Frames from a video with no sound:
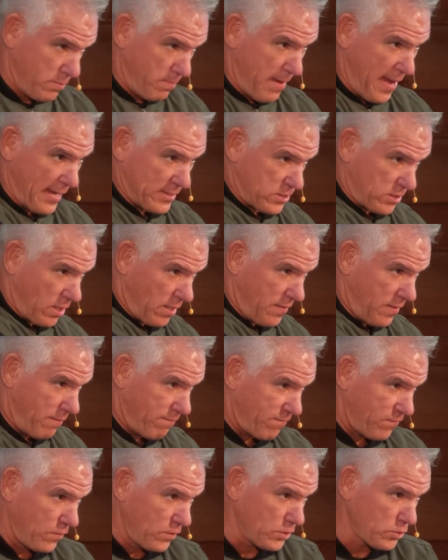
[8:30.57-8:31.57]
mask on
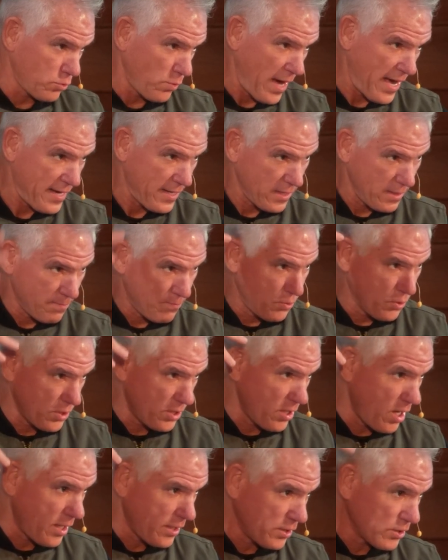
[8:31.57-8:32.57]
them first, right? And then
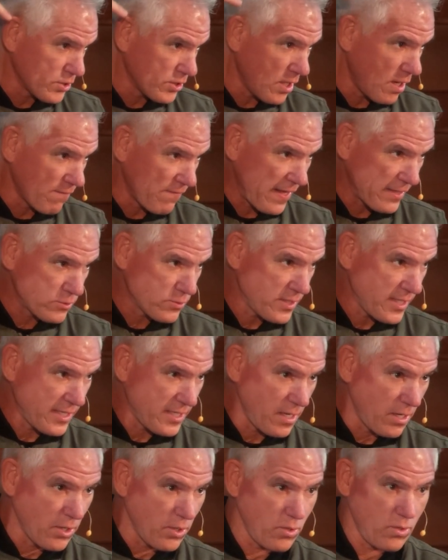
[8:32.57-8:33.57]
put it on yourself. That's what they
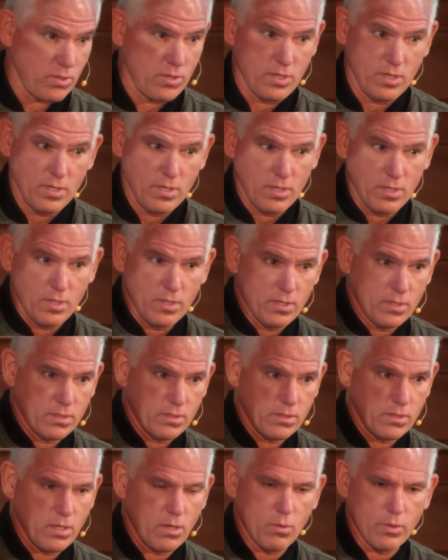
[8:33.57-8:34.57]
tell you?
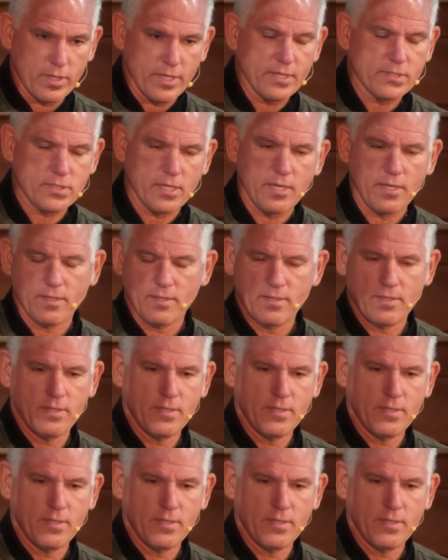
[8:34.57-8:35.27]
No, what do they say?